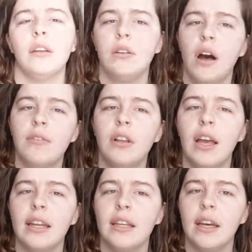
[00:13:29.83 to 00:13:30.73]
novel
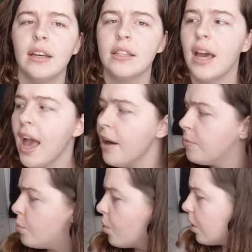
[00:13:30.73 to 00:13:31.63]
idea, because I have
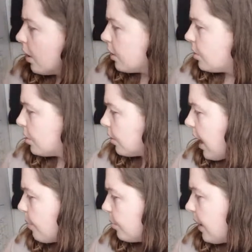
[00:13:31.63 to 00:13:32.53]
more
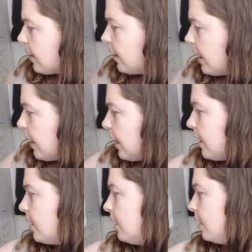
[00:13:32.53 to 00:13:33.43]
scrap red
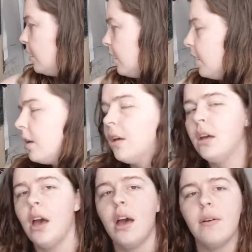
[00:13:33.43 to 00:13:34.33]
linen,
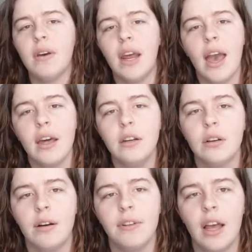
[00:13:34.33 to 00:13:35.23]
and I had a
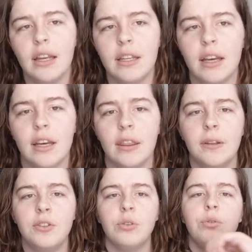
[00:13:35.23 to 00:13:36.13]
novel idea
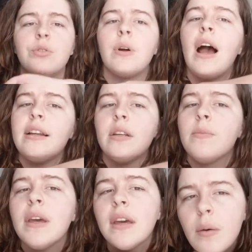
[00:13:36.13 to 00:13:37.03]
to try to
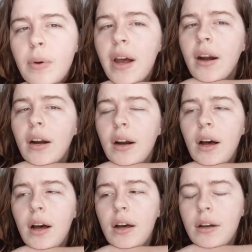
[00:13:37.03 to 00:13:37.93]
make a pair
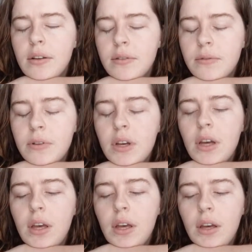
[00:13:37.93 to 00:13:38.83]
of
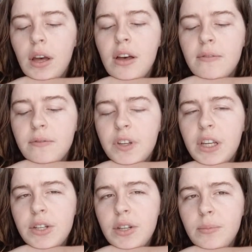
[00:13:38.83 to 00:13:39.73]

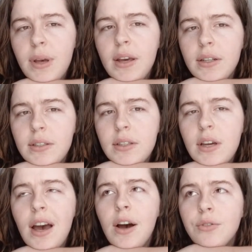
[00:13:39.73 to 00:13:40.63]
Venetian pants
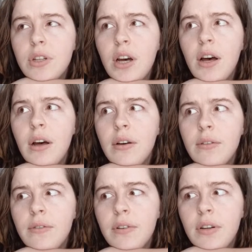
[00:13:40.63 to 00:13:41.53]
out
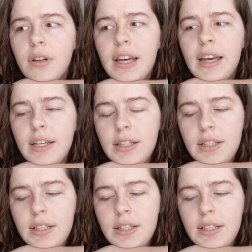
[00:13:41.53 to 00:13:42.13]
of it.